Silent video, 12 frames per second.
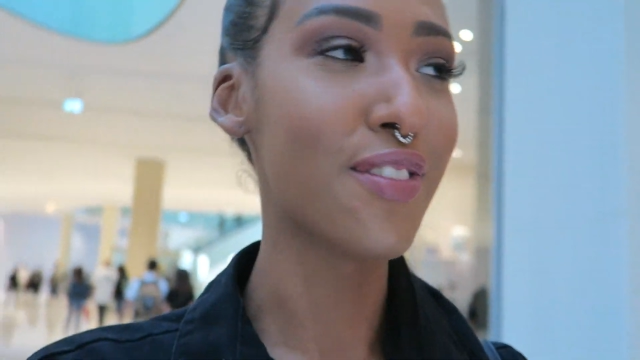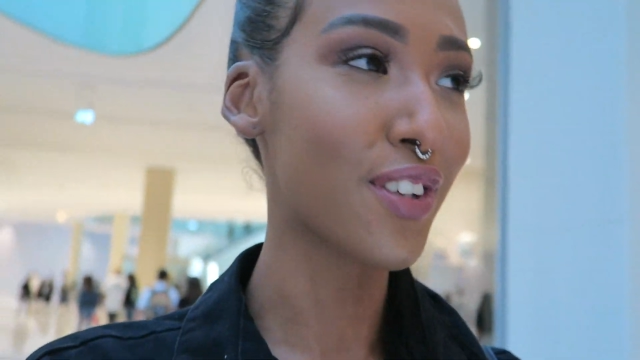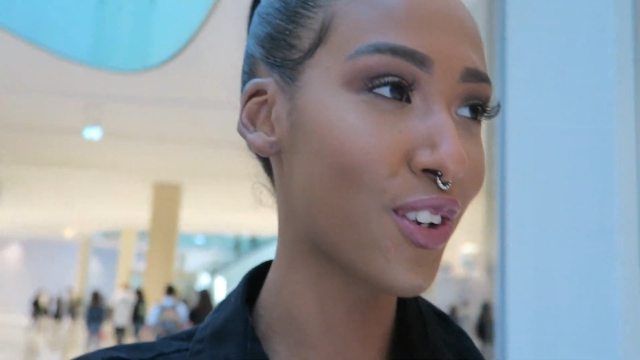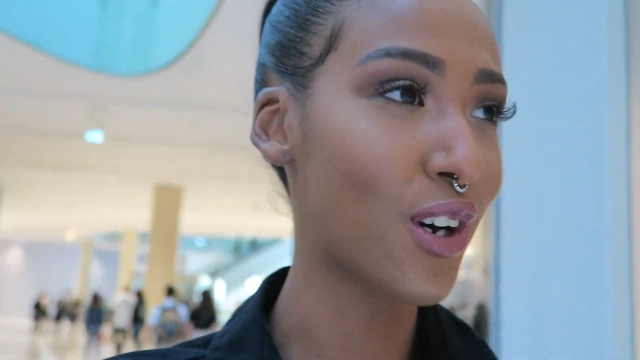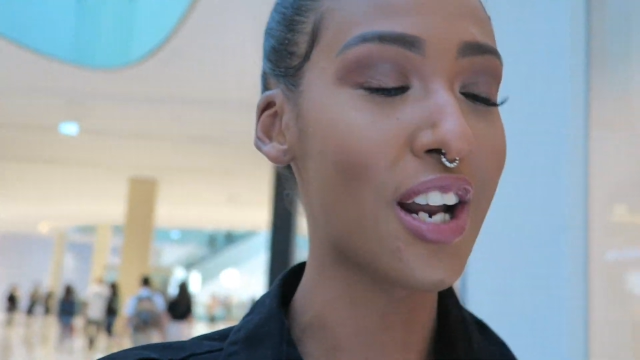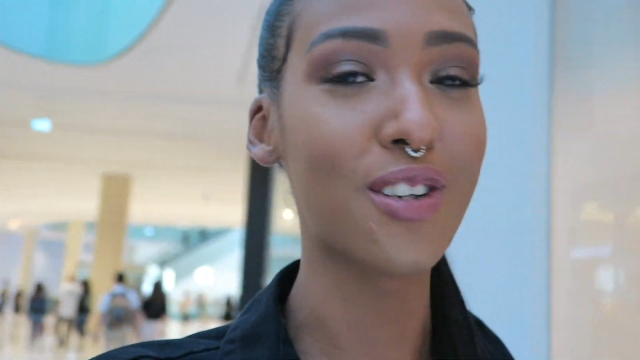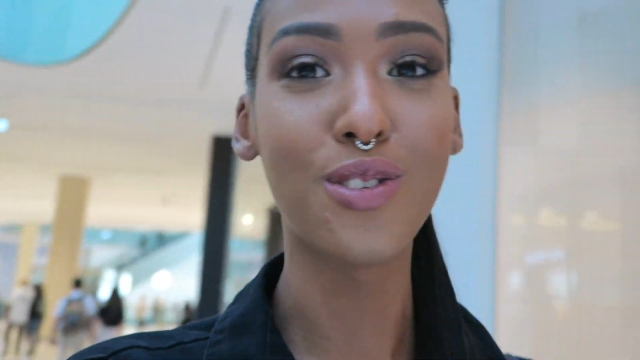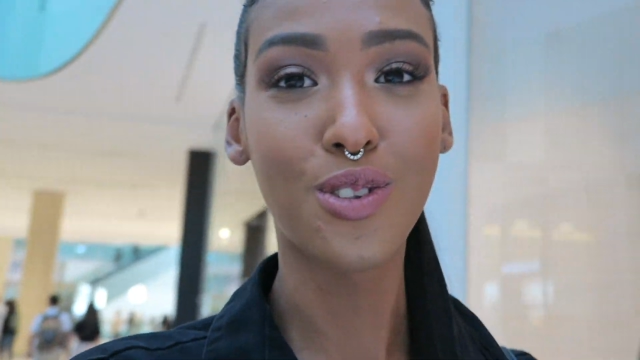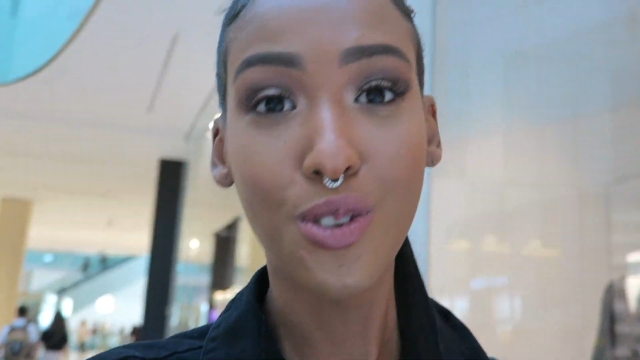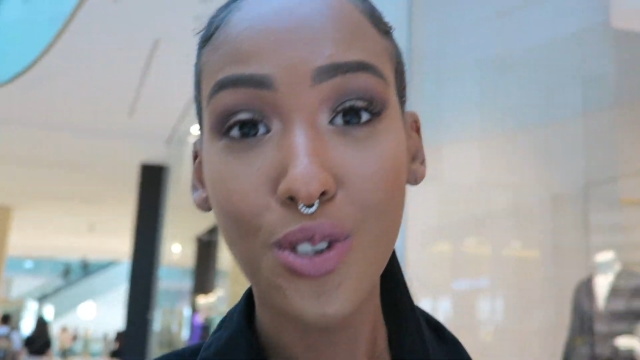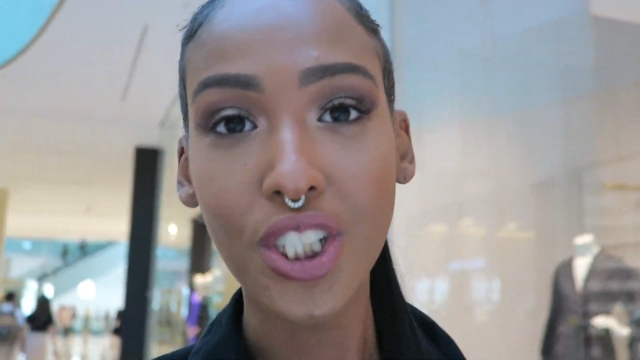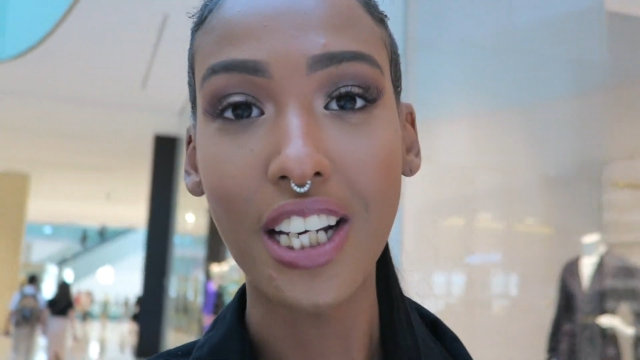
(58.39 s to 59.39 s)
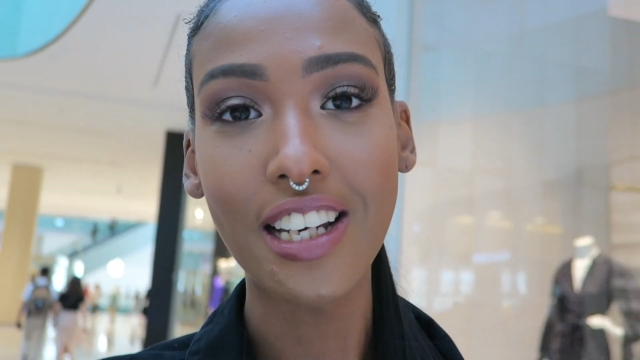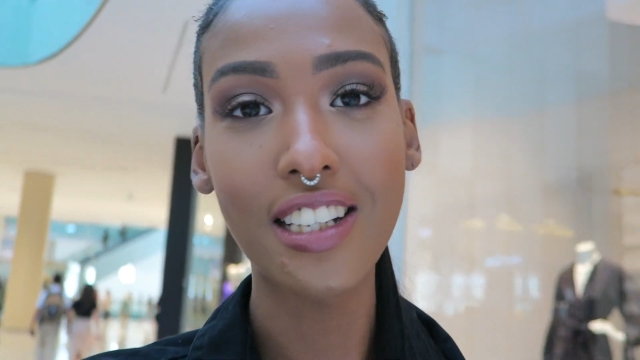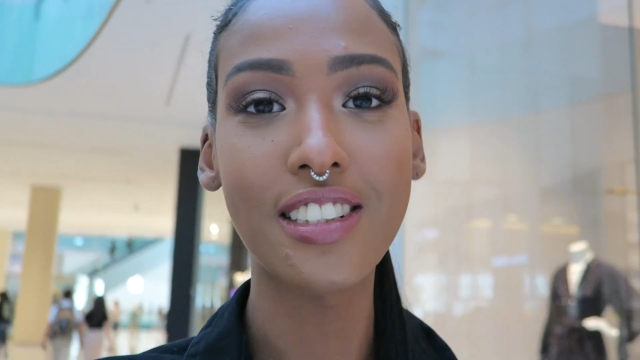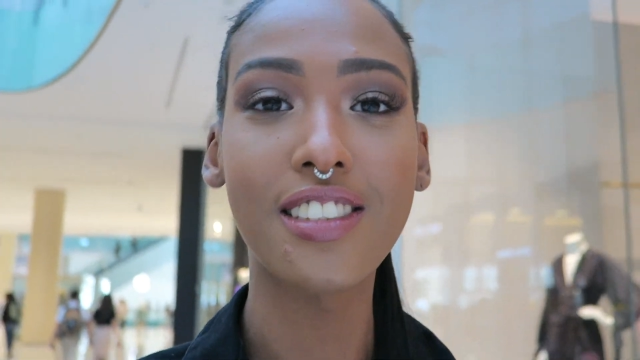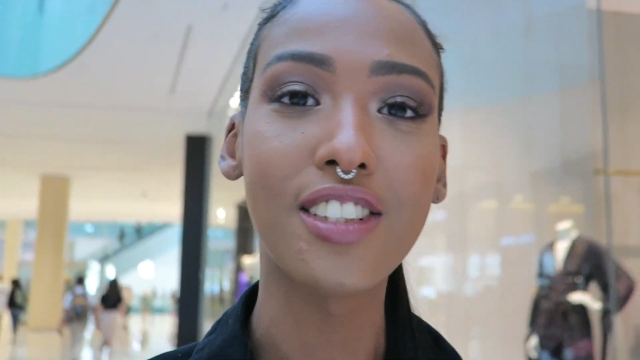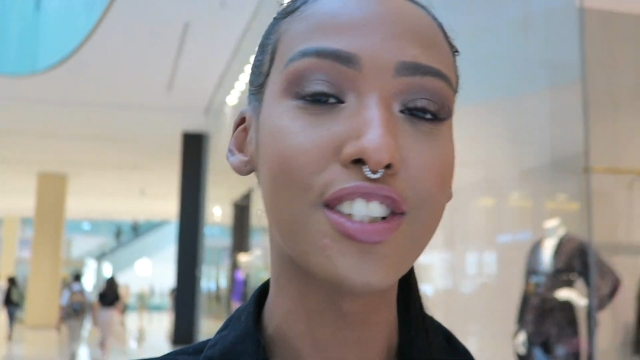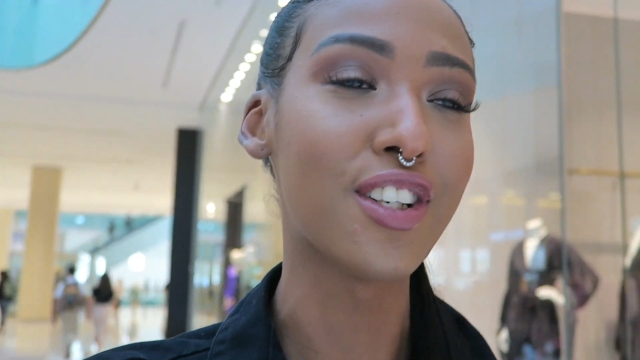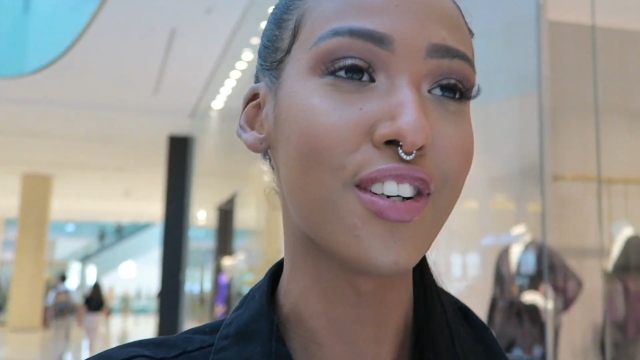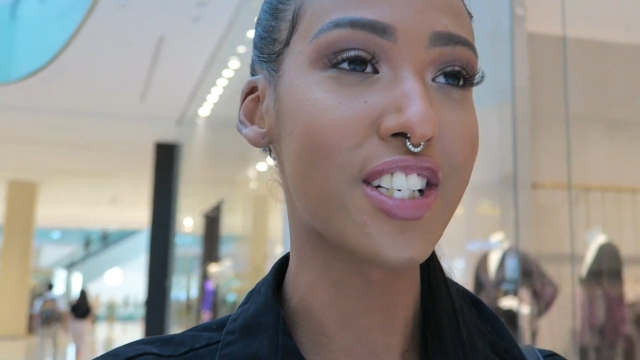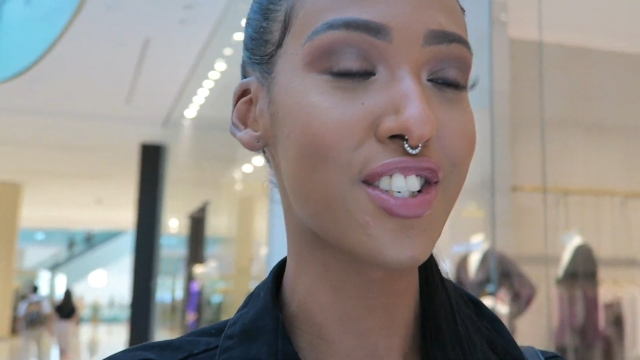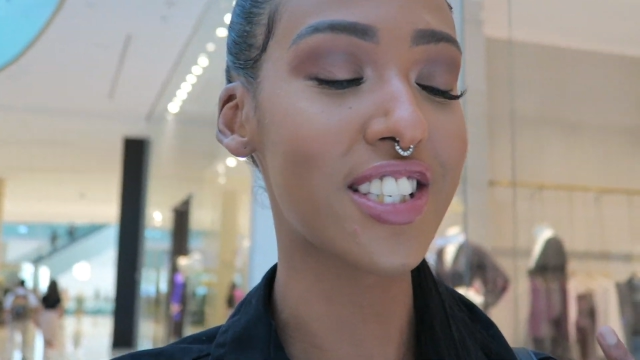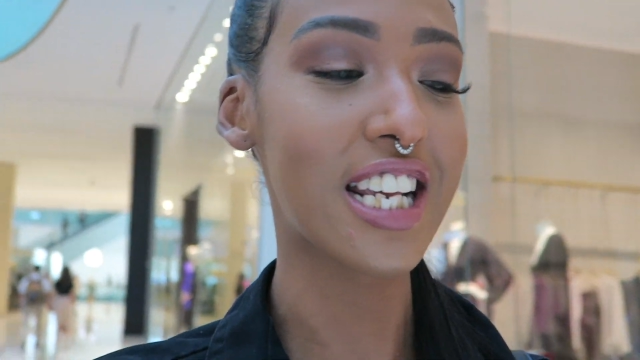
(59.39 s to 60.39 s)
Even though I don't do shit, you know,
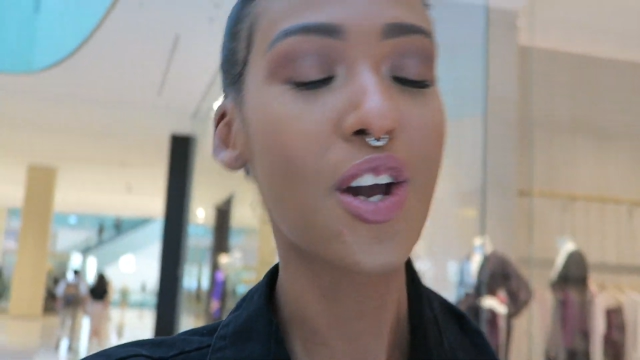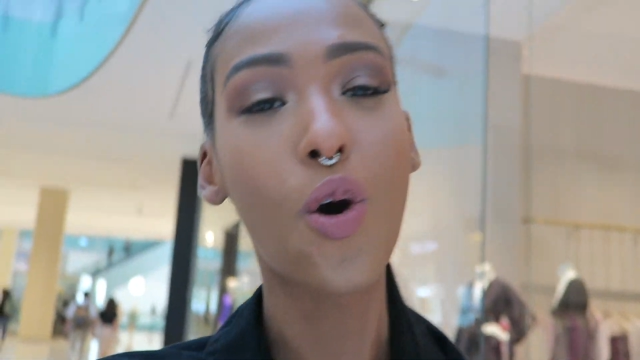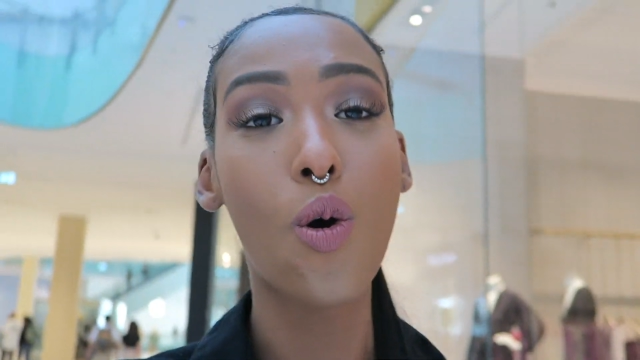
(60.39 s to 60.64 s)
I just stay